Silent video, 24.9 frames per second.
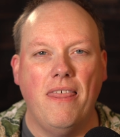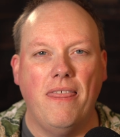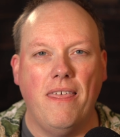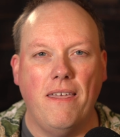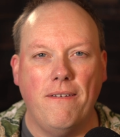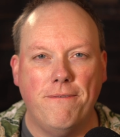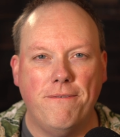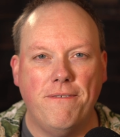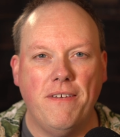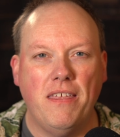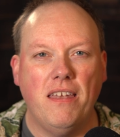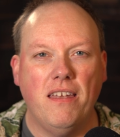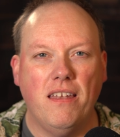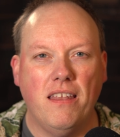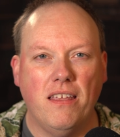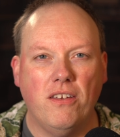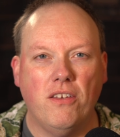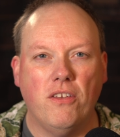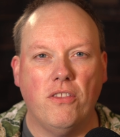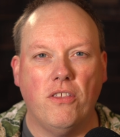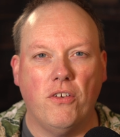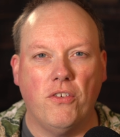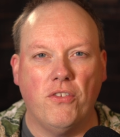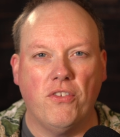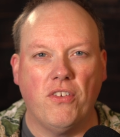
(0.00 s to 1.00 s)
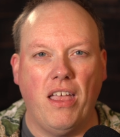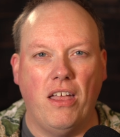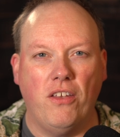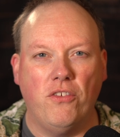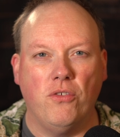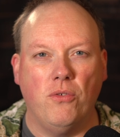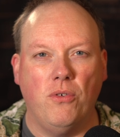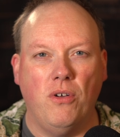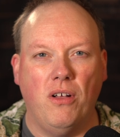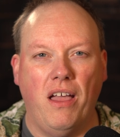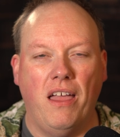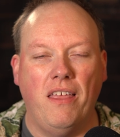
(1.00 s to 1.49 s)
They fit it into their
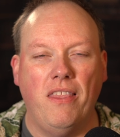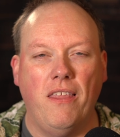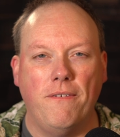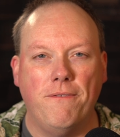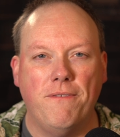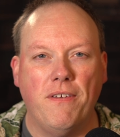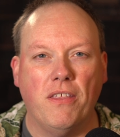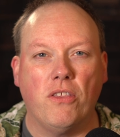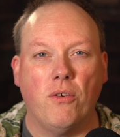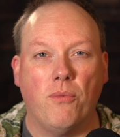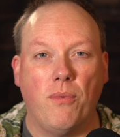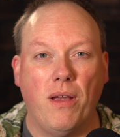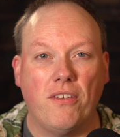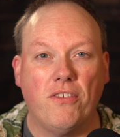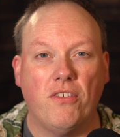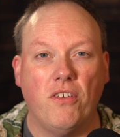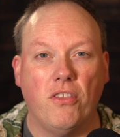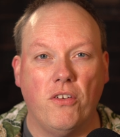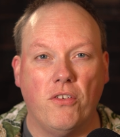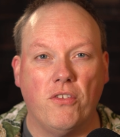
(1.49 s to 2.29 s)
schedule, and they fit the rest